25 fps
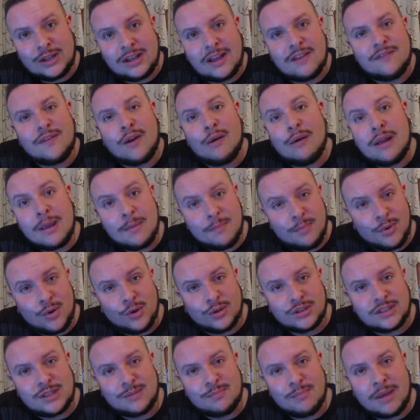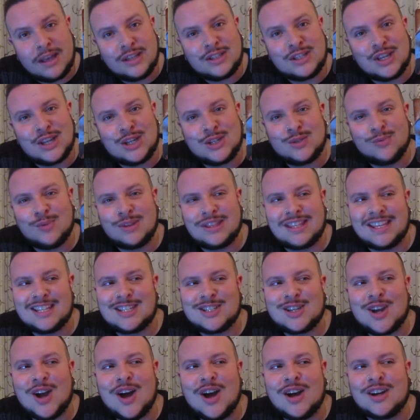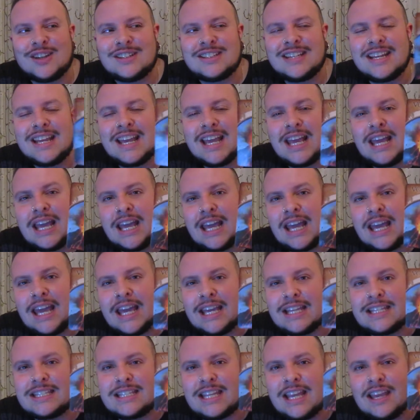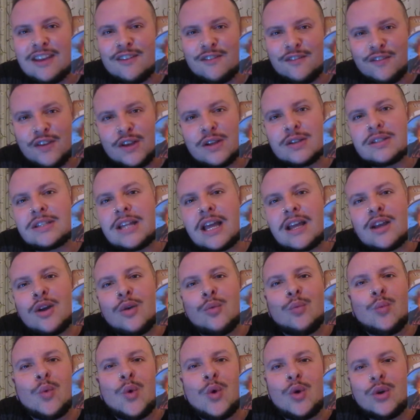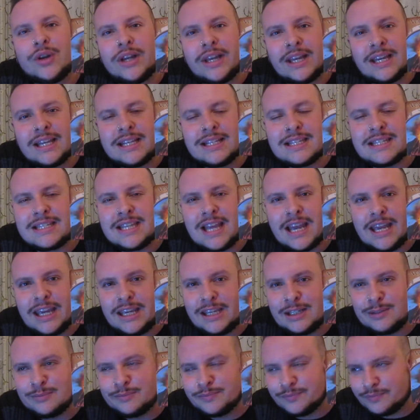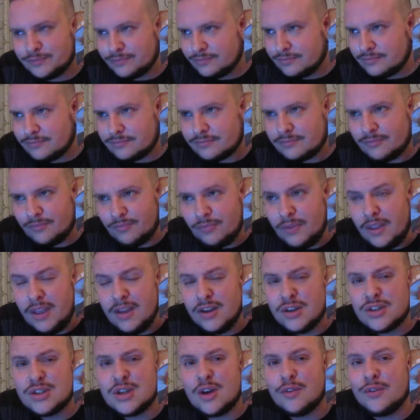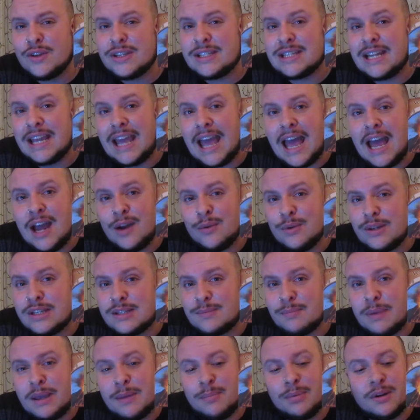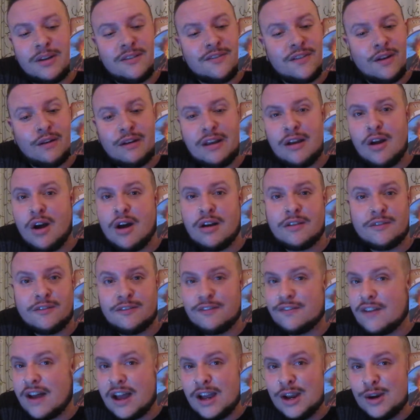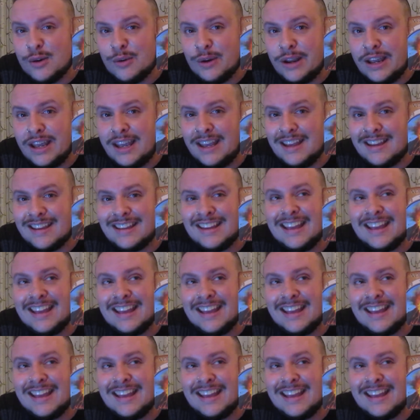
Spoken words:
a very important message with this card is it feels like a warning. It's saying, because obviously Aries people are very hot and fiery,